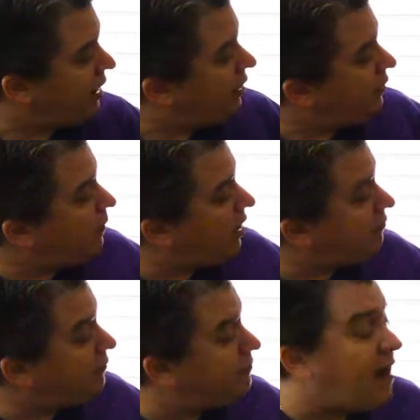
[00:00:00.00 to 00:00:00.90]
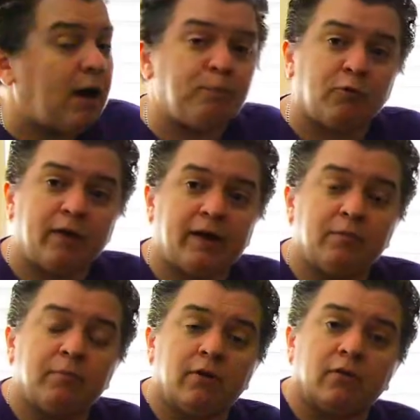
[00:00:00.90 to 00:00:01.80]
You have evaporite
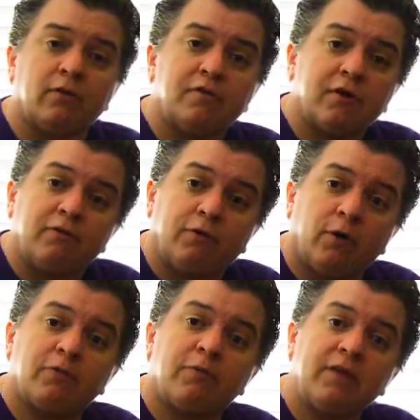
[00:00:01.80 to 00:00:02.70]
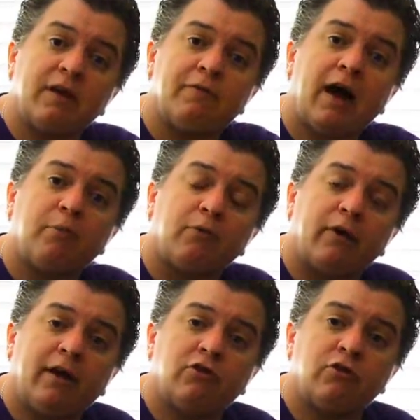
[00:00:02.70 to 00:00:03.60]
minerals that are formed from the
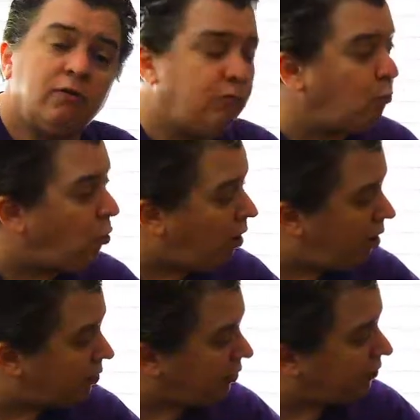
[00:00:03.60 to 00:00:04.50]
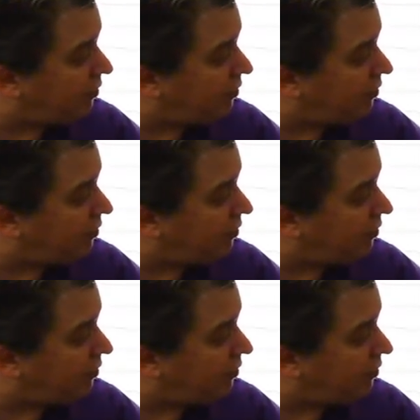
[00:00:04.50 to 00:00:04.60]
evaporation of water.